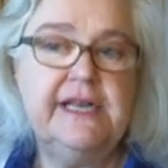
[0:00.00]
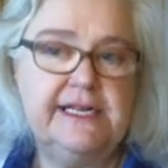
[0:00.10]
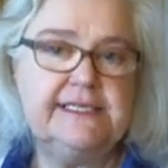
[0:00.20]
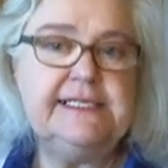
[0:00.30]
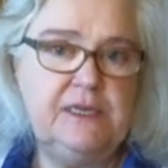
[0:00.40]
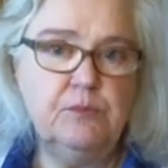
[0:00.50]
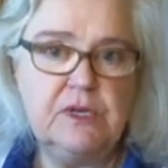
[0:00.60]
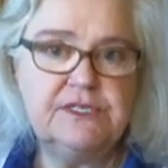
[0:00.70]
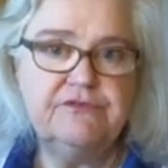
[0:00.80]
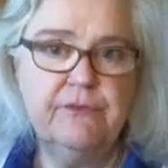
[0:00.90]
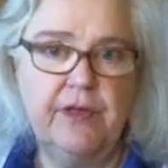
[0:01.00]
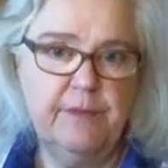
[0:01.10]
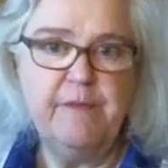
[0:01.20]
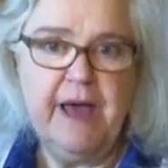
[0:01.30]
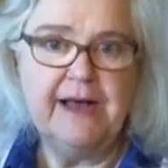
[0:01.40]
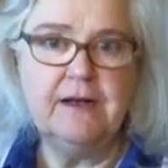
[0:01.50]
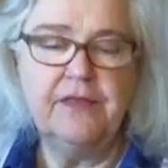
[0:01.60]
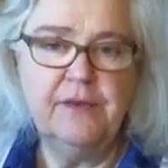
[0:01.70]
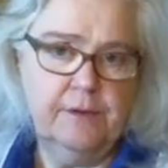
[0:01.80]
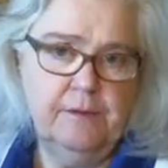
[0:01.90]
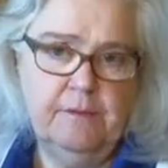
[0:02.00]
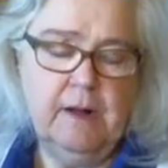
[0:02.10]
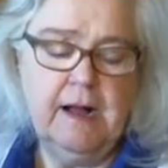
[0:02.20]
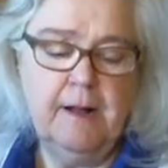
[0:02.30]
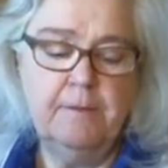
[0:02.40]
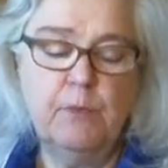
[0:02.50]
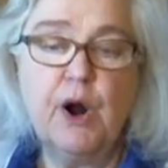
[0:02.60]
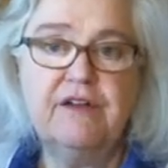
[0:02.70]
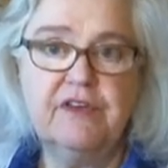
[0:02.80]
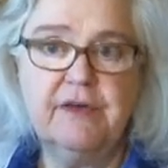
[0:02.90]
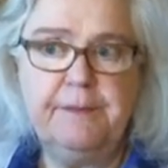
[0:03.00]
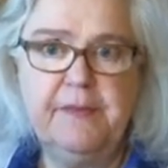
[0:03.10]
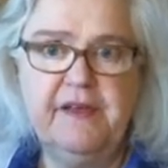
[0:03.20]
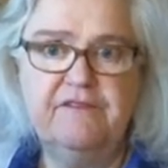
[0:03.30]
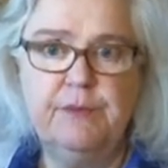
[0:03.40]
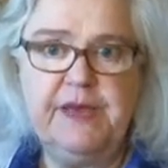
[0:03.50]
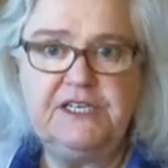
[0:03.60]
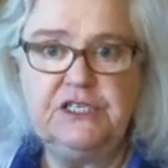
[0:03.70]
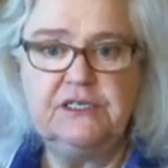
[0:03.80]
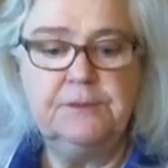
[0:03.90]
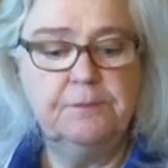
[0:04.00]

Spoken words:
it's seamless on the part of the patient.